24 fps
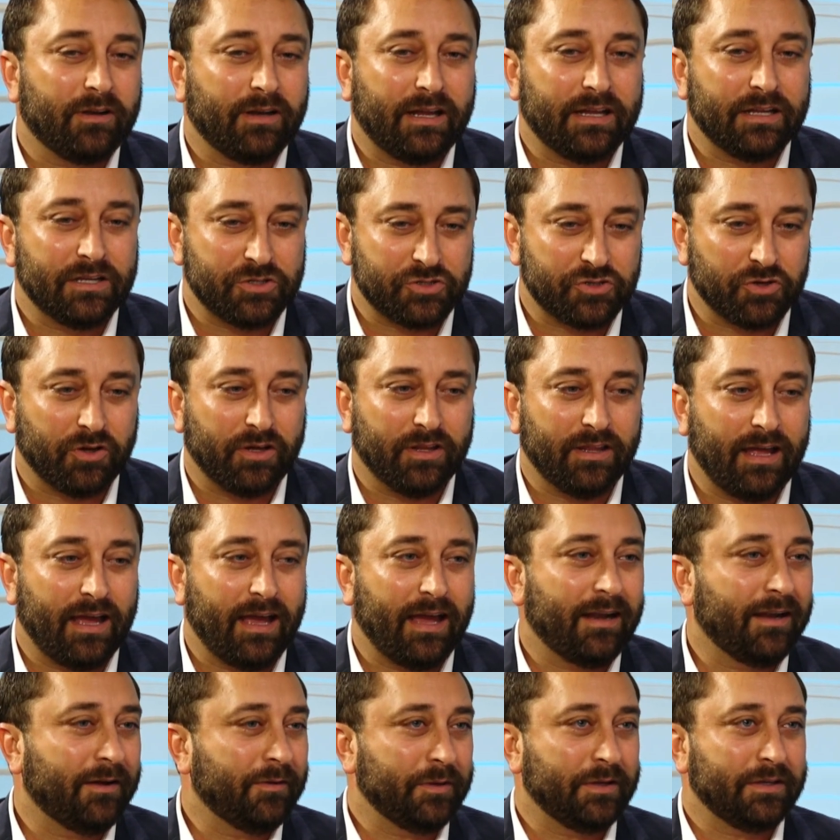I enjoy
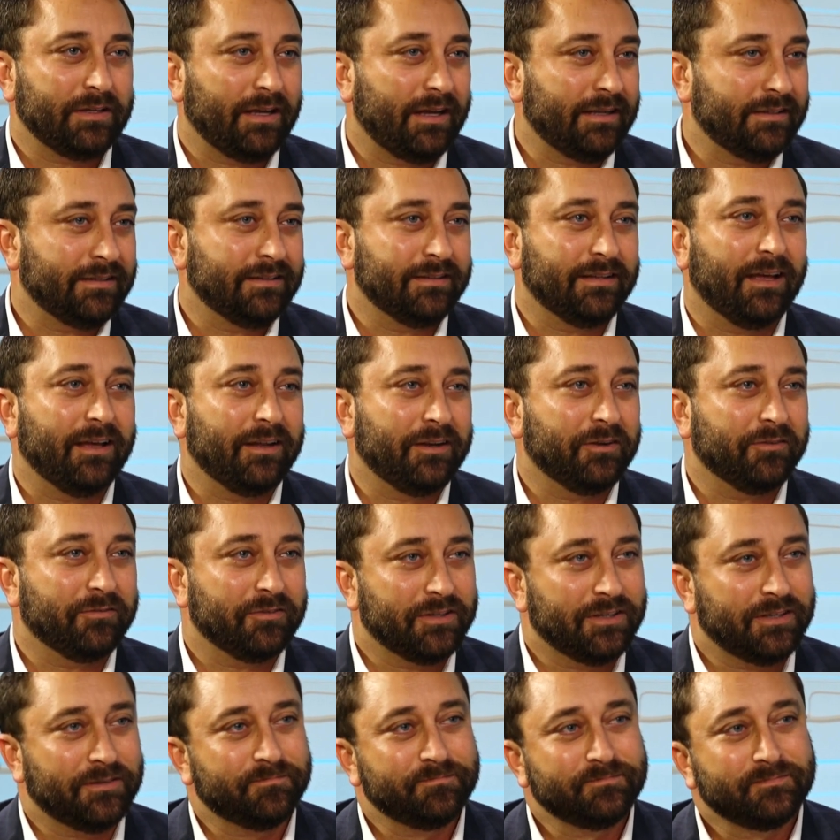that. I did that over
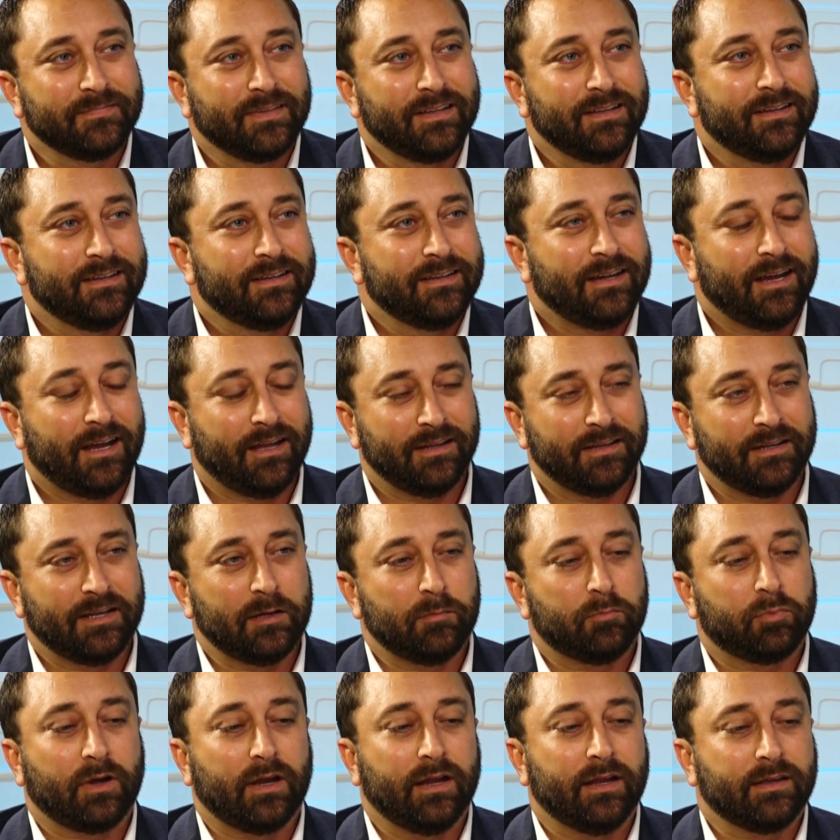the holiday
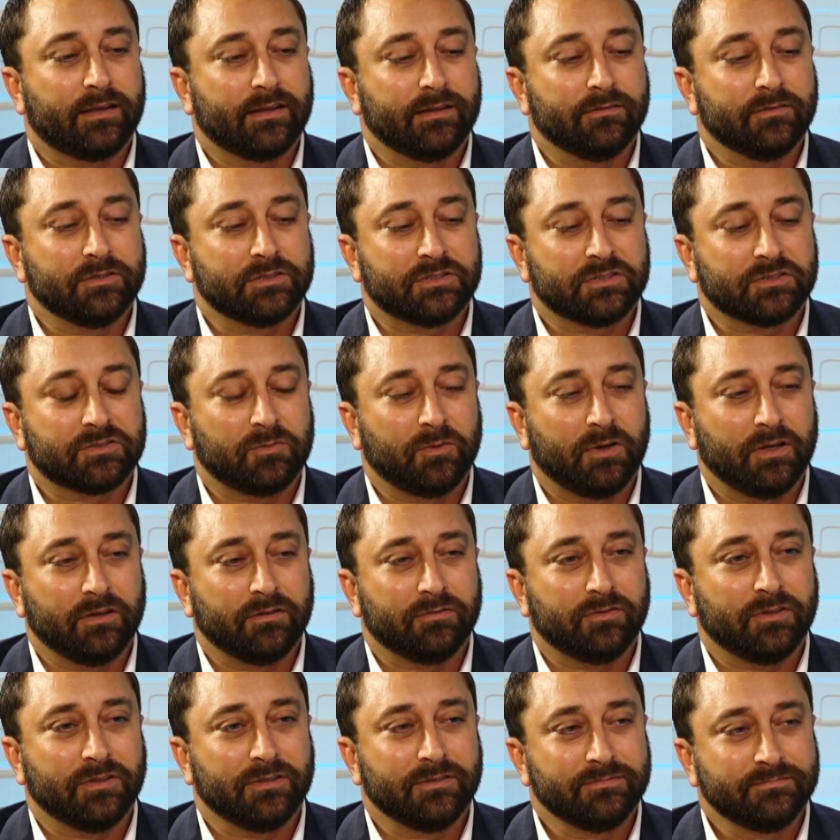break, and it was just
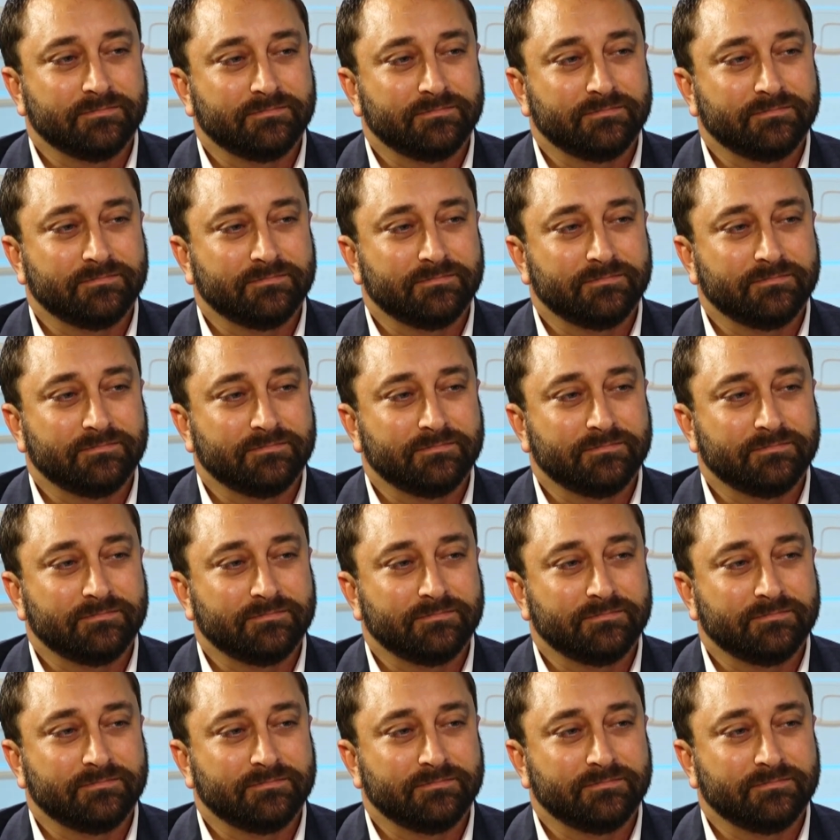wonderful.